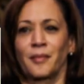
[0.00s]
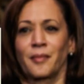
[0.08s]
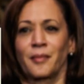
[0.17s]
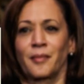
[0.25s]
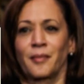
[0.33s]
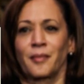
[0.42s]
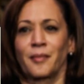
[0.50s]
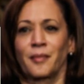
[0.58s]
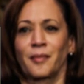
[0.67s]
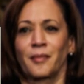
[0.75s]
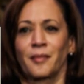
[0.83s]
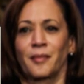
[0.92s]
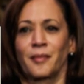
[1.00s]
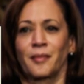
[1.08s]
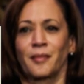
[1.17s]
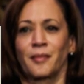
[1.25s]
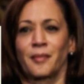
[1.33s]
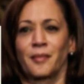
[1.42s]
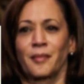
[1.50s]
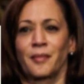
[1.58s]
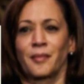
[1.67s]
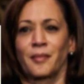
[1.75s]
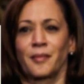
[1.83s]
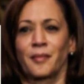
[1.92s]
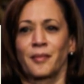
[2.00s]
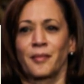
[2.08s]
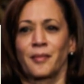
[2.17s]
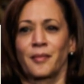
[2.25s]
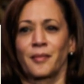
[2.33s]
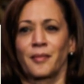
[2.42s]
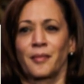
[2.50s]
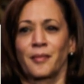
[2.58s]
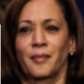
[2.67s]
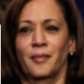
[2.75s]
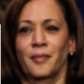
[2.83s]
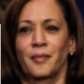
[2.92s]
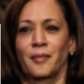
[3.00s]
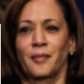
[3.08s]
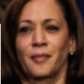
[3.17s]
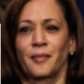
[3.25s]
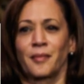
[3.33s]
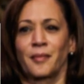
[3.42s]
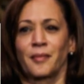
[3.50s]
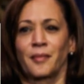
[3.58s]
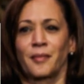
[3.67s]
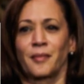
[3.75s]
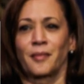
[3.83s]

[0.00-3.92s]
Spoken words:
(silent)